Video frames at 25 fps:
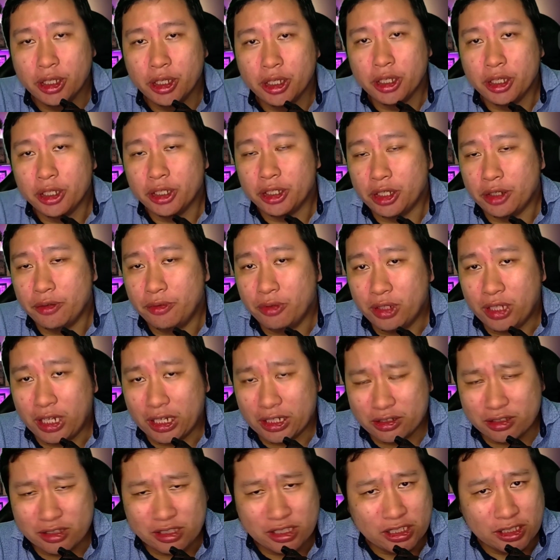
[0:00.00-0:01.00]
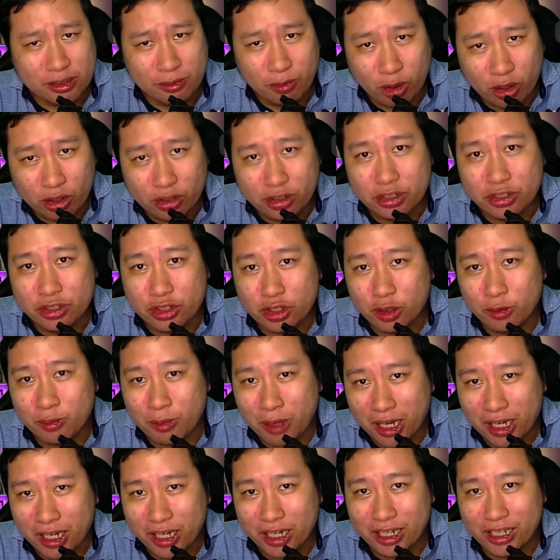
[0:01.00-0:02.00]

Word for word: if you like to see more digital marketing